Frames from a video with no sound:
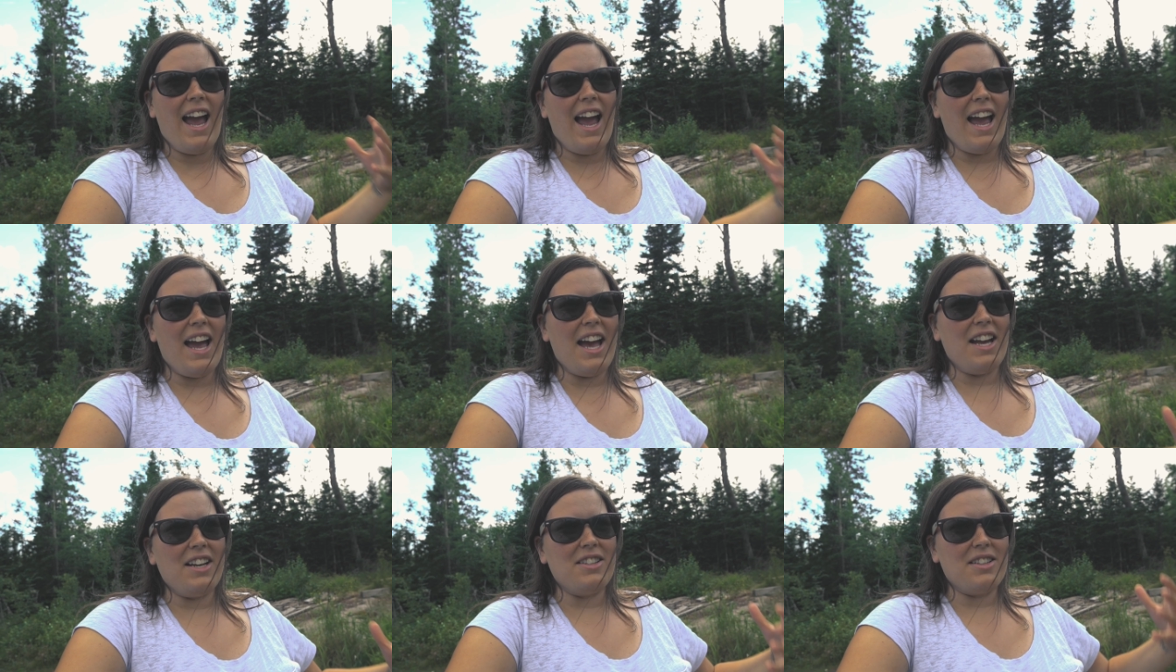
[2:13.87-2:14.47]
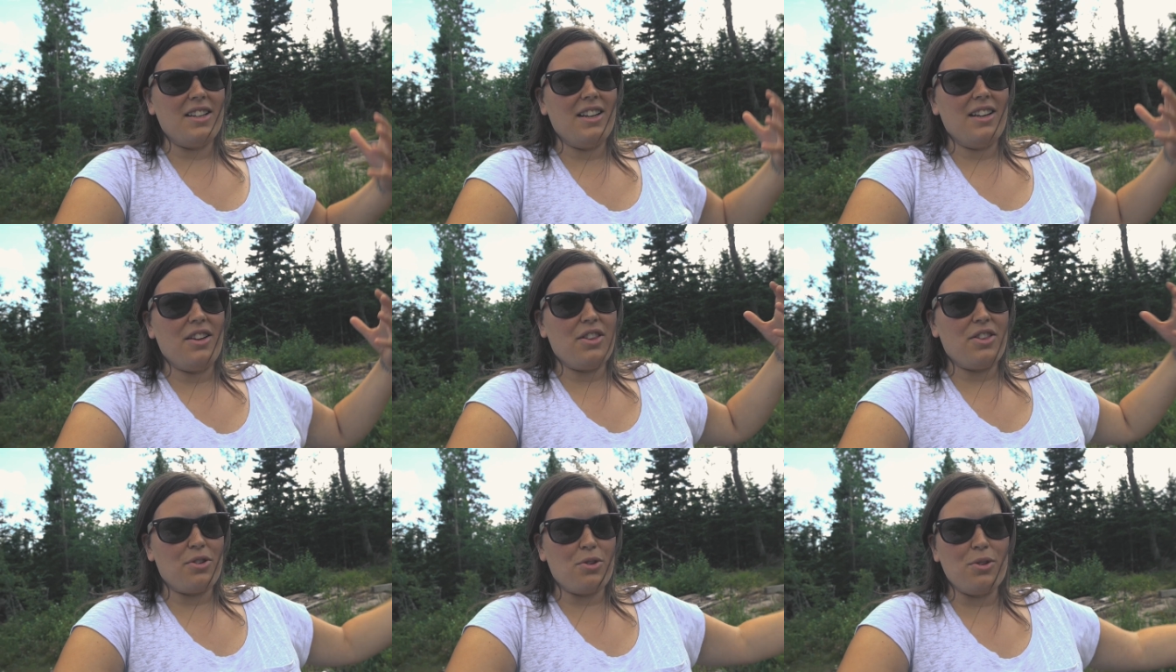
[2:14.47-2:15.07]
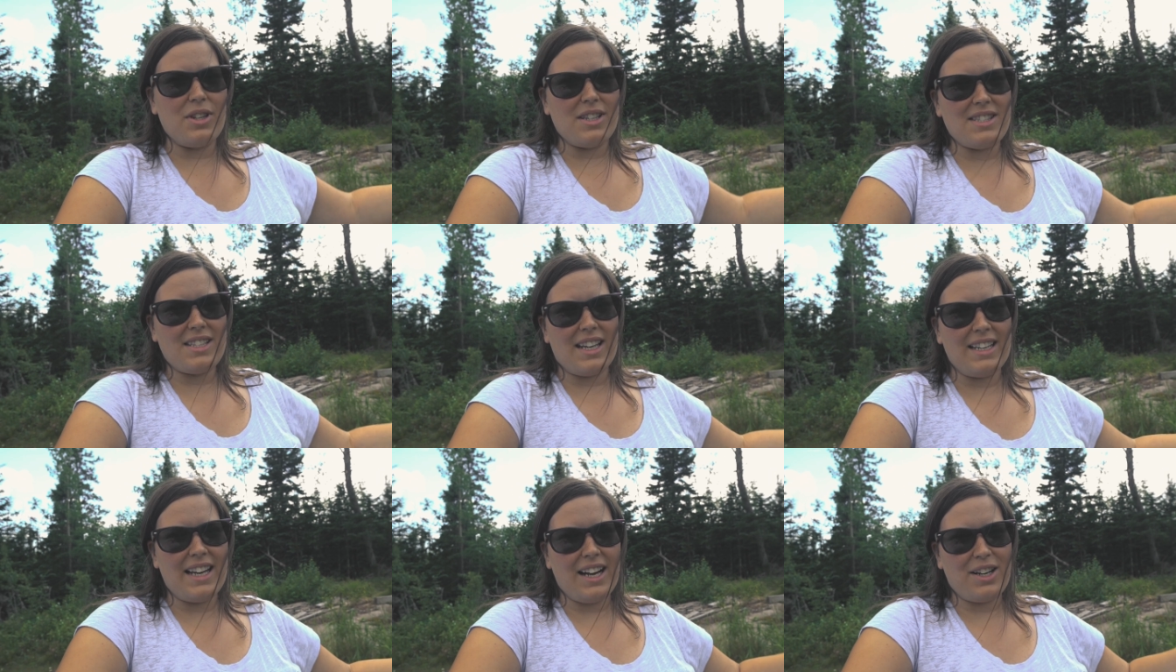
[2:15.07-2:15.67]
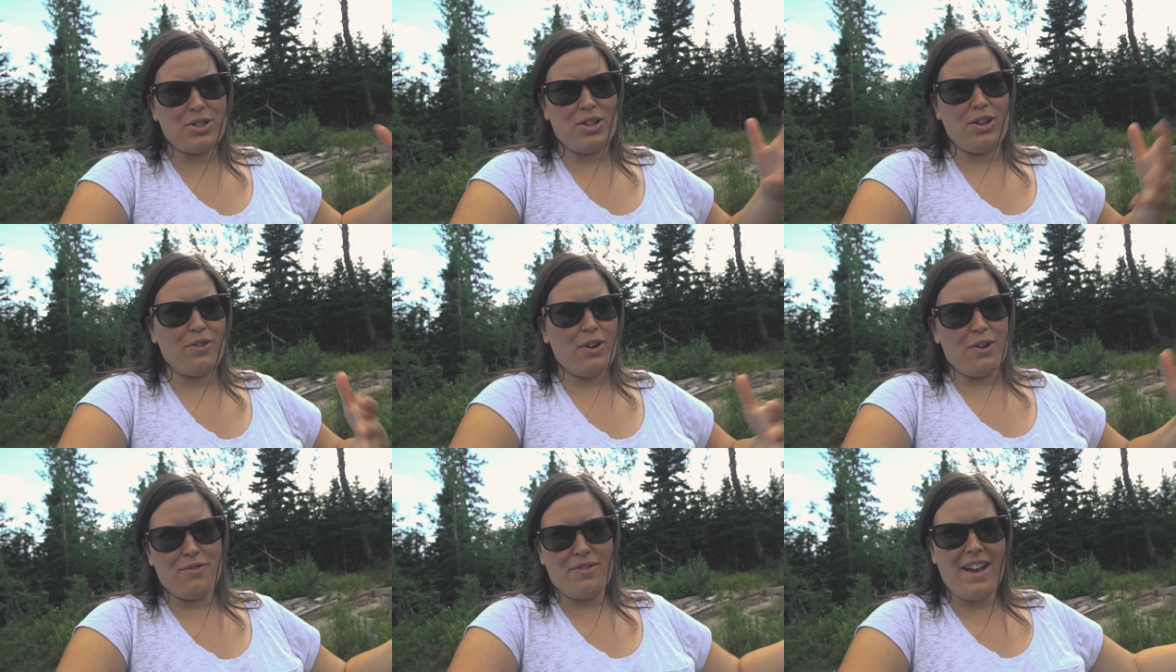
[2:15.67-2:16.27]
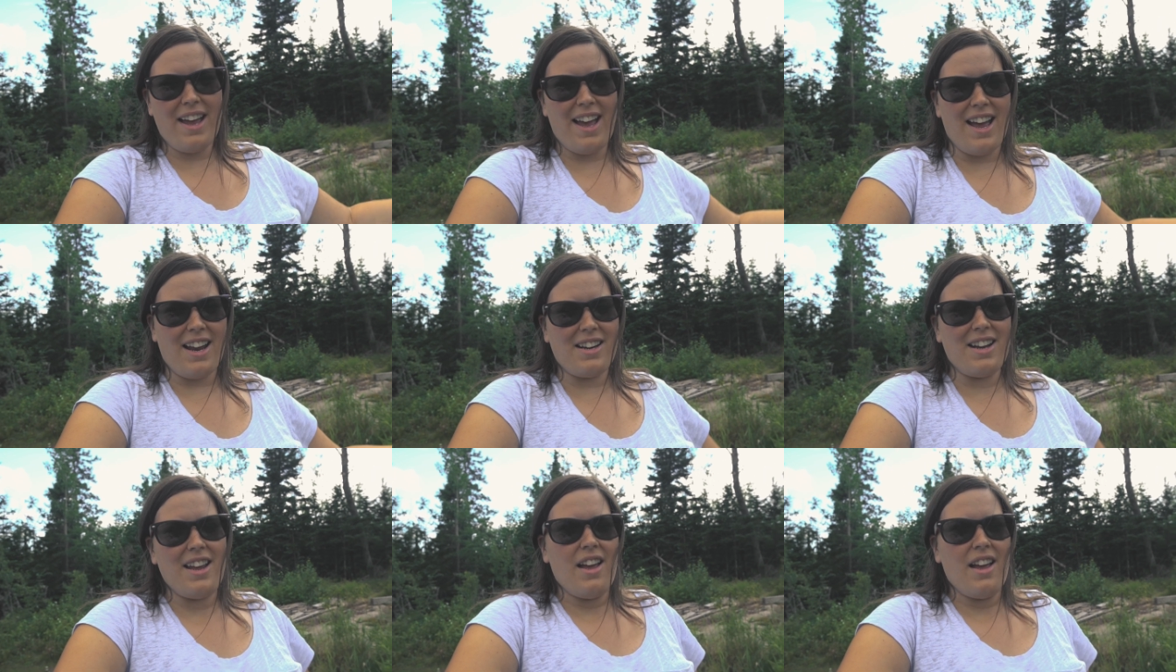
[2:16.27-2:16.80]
and through this connection of our van